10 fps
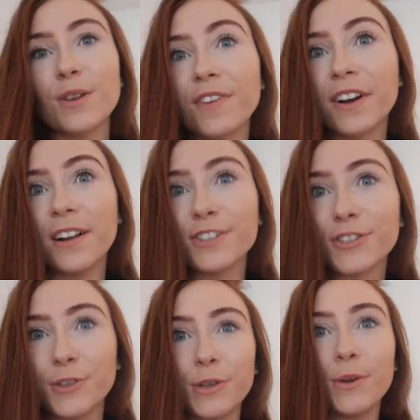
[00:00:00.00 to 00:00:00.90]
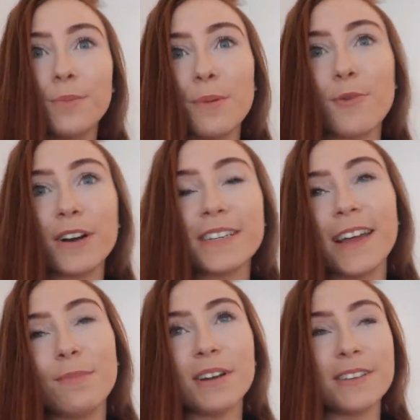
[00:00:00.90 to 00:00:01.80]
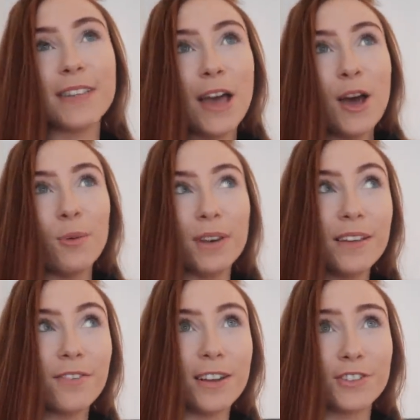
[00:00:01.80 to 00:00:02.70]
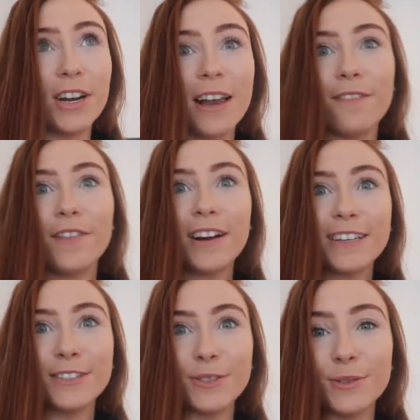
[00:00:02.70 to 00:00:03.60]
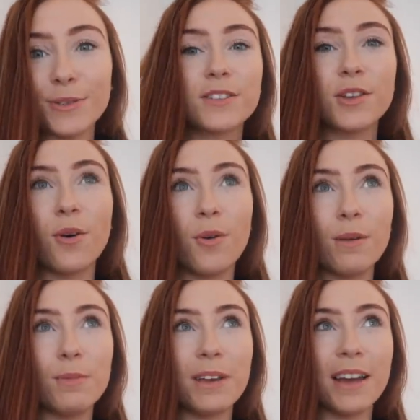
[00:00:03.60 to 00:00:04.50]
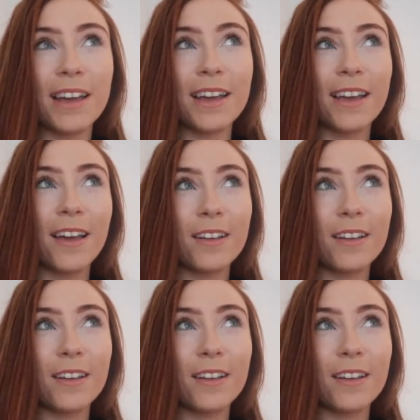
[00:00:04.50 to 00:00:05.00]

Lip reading: so I figured I'd just show you a bit more today because we leave for Australia very soon, so it'll be like